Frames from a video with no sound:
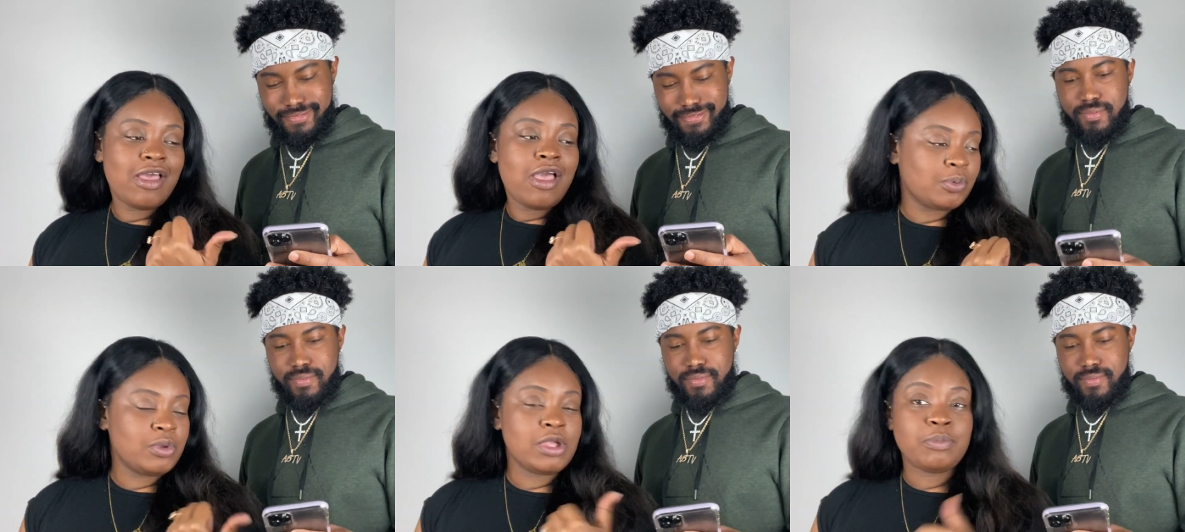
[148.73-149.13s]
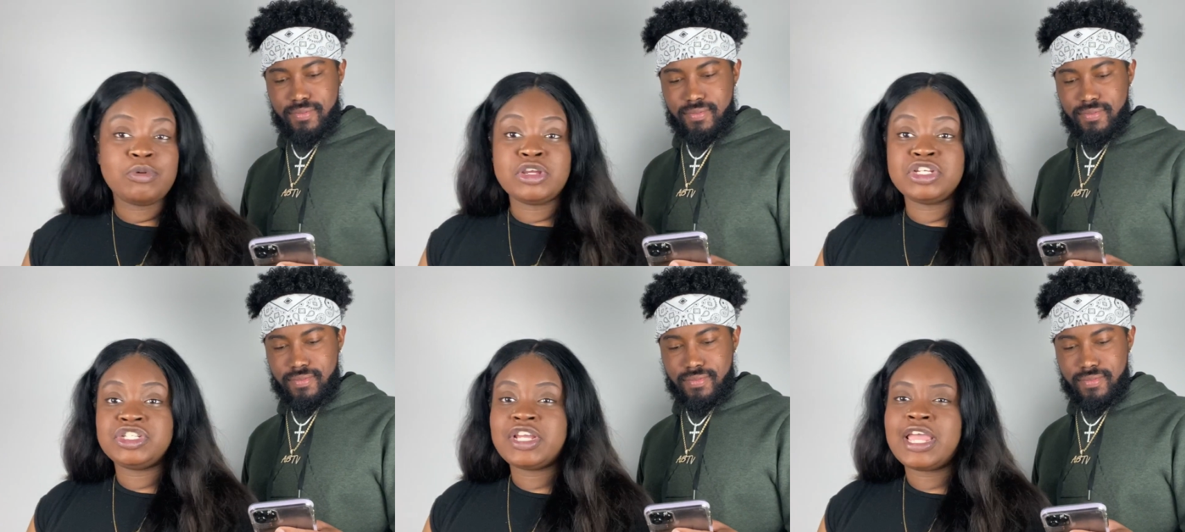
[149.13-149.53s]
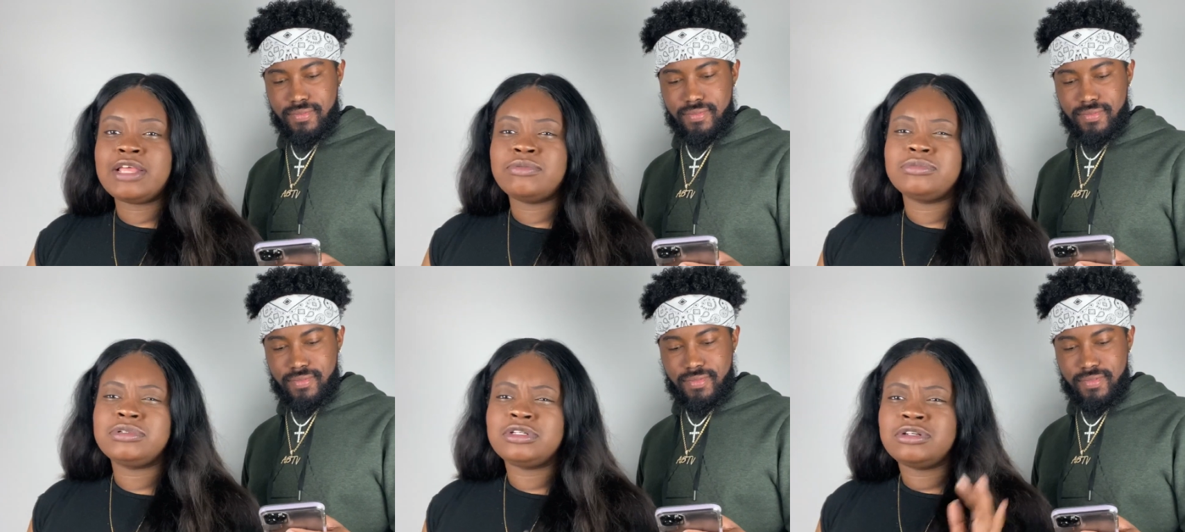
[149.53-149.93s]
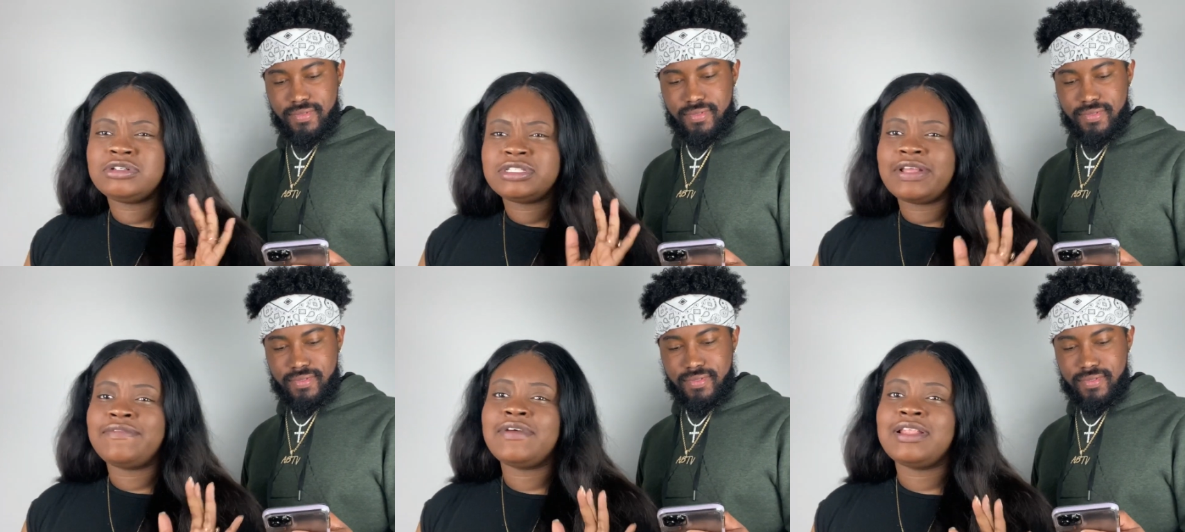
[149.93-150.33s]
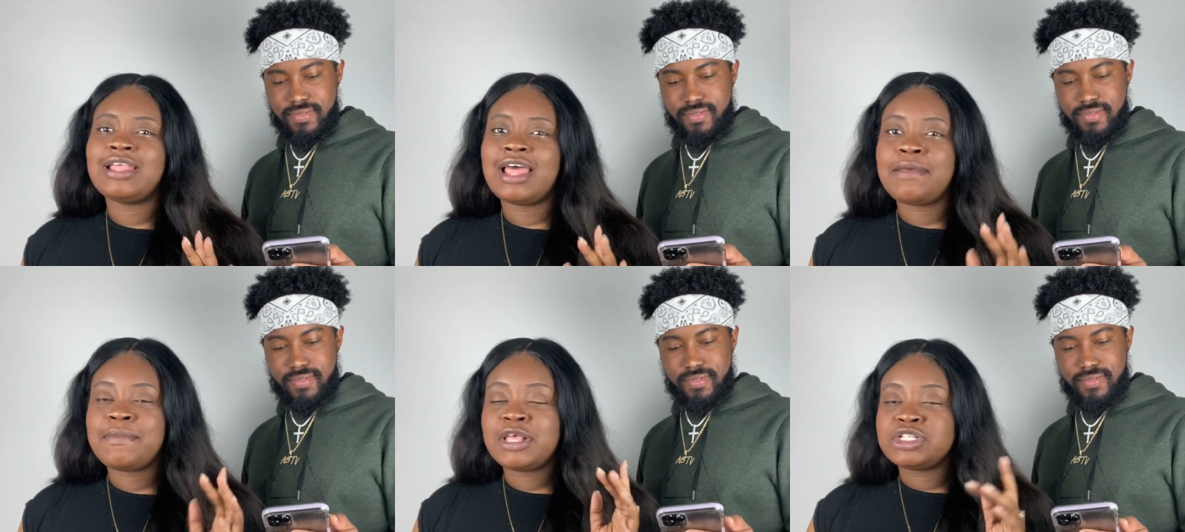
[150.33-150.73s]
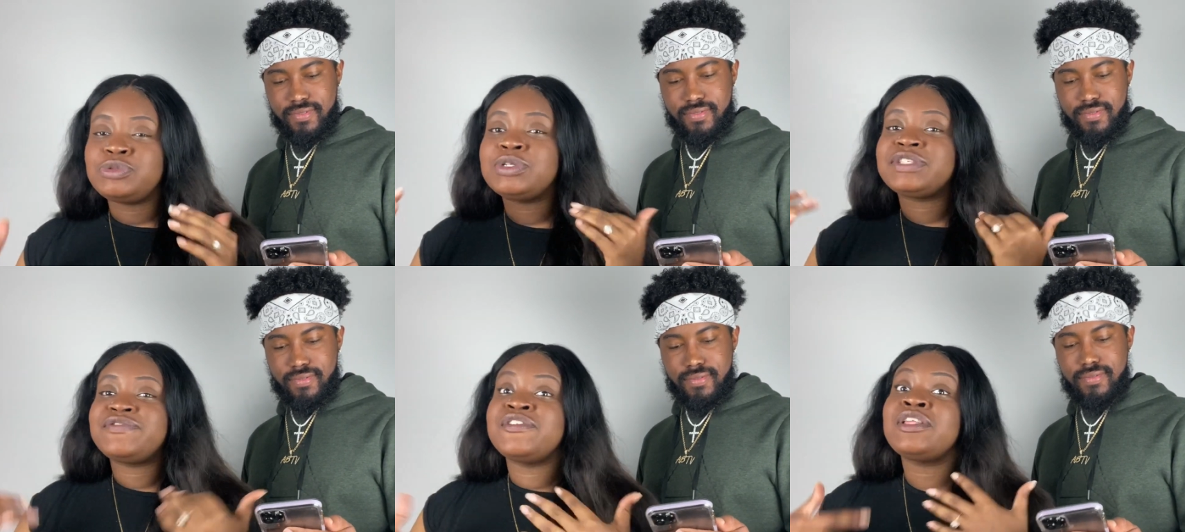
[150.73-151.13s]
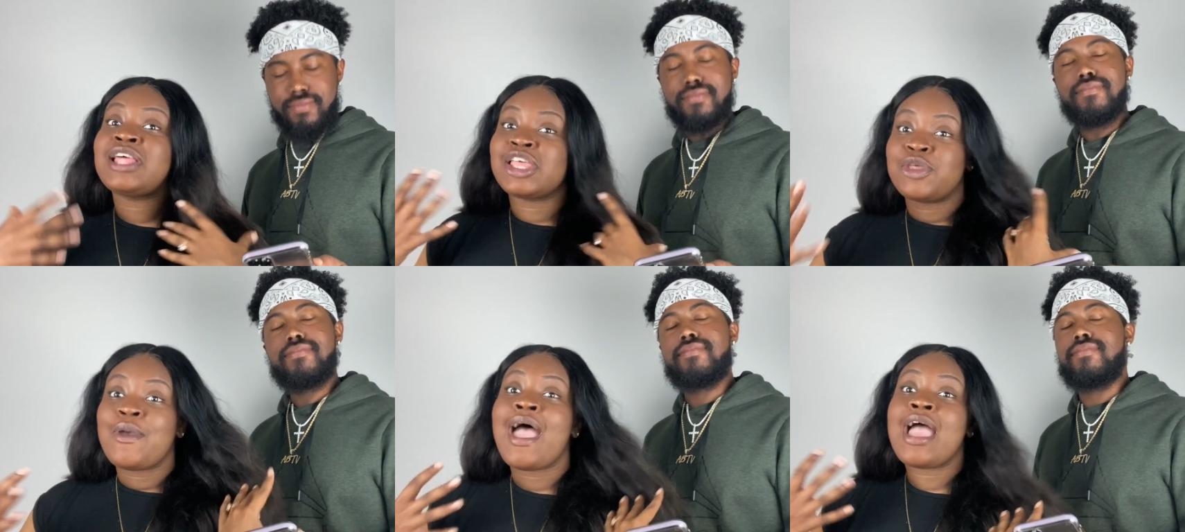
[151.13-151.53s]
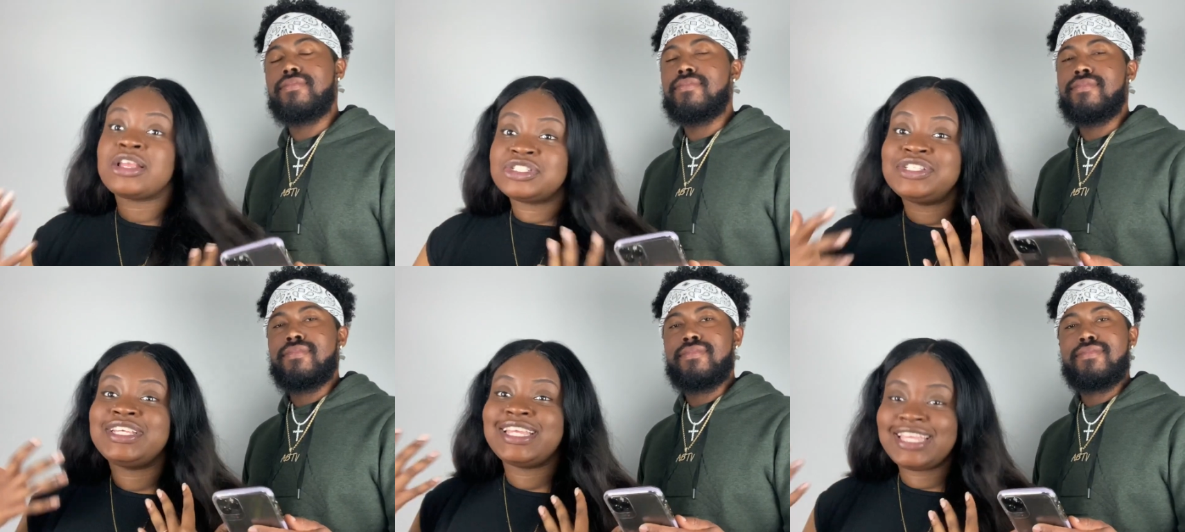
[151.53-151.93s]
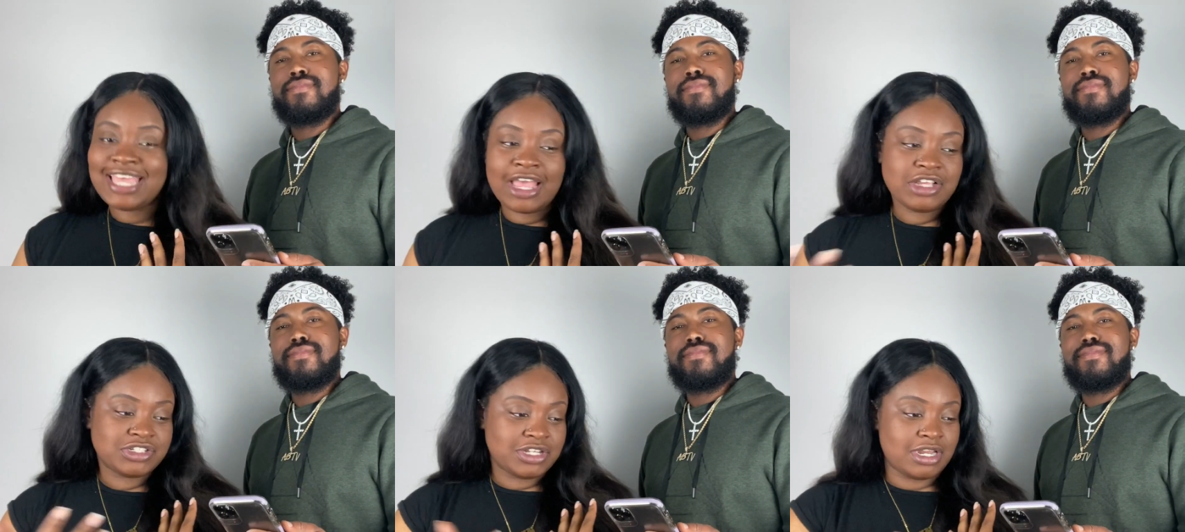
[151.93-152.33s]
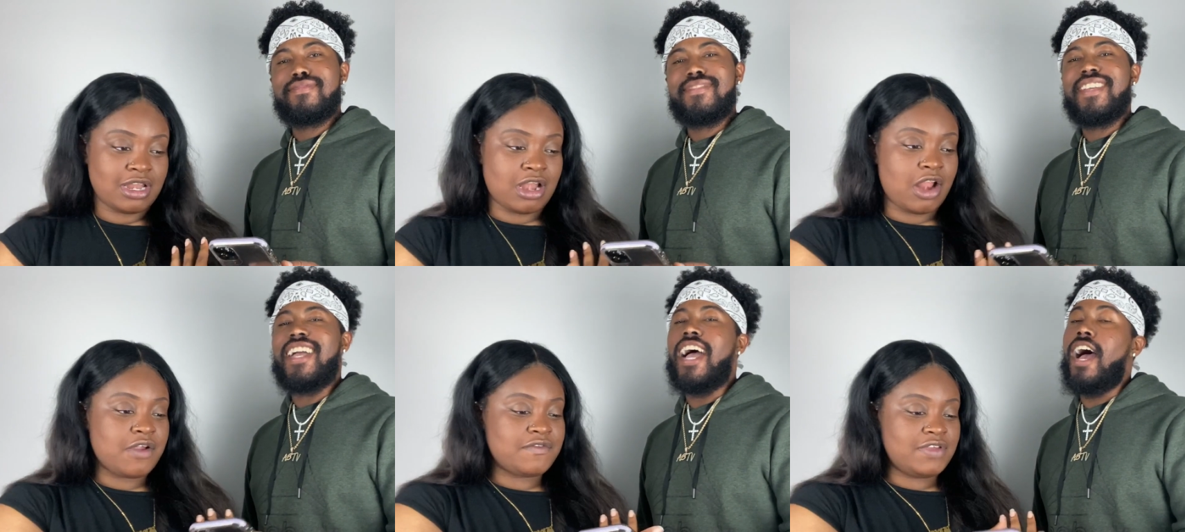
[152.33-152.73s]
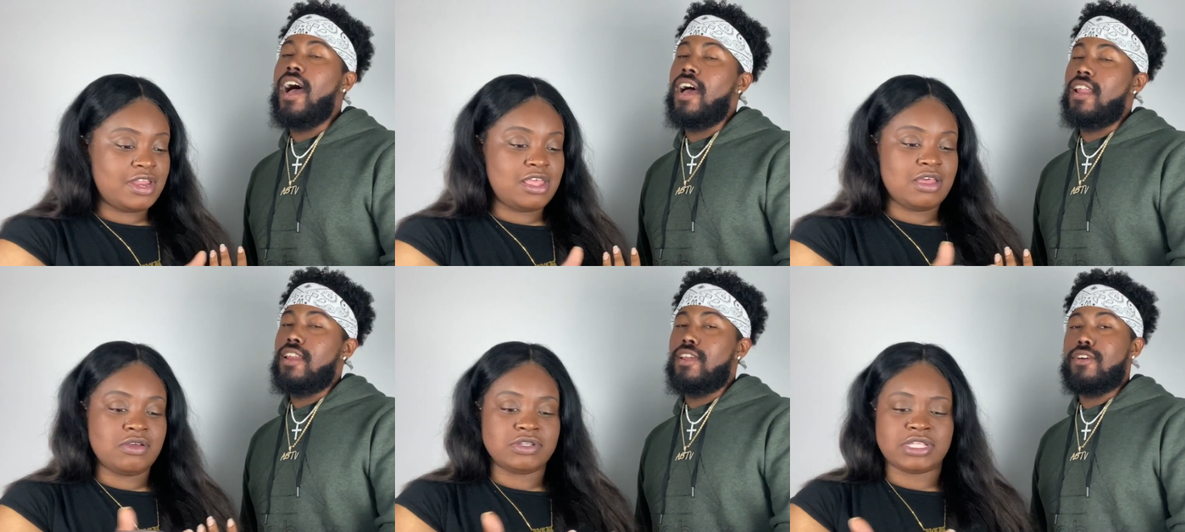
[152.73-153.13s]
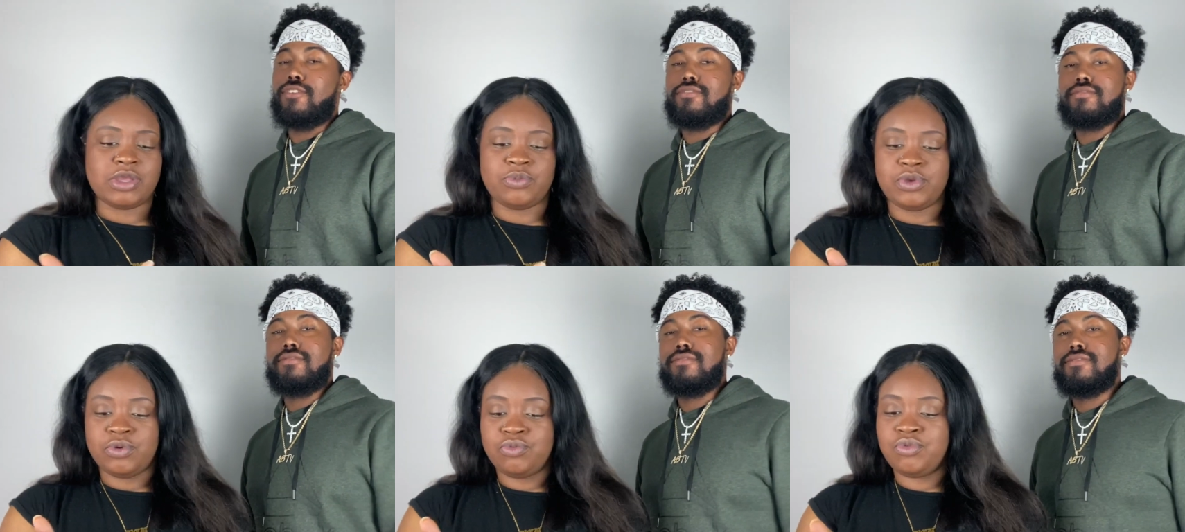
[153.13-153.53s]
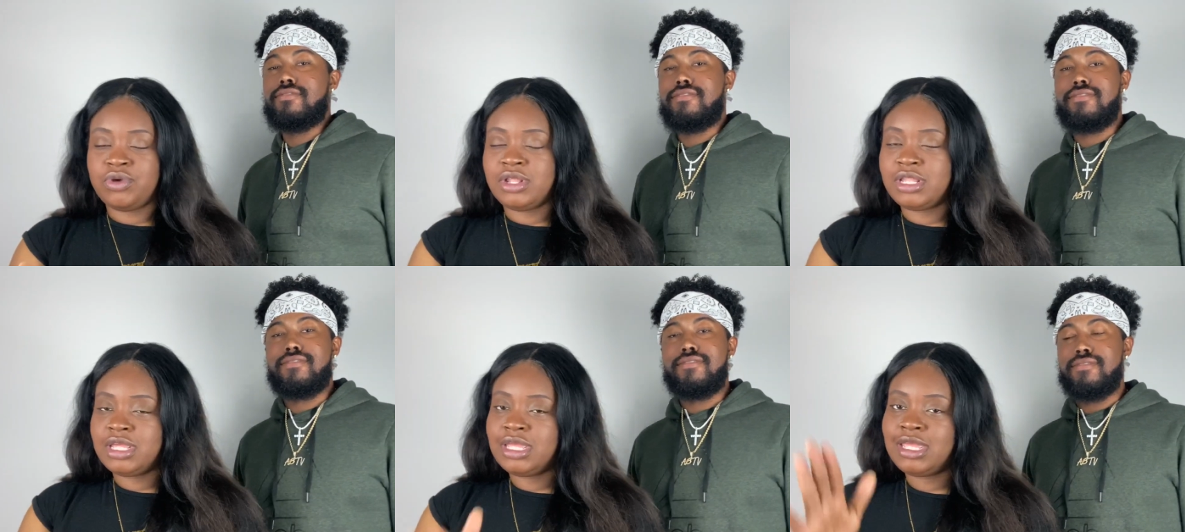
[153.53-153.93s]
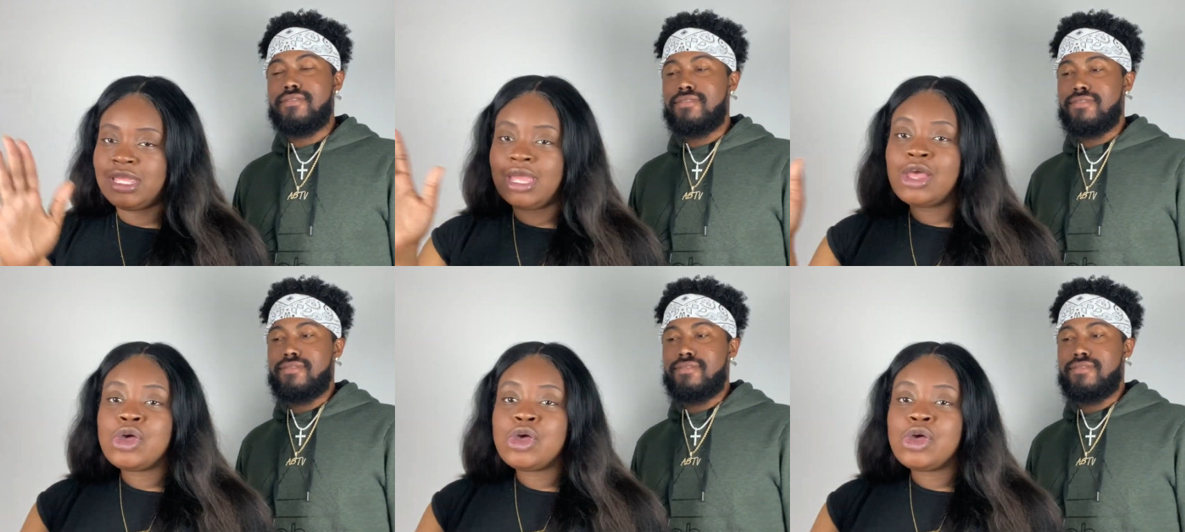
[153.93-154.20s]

Speaker 1: We appreciate little stuff like that. It makes us feel like you're actually engaging in our videos, and we really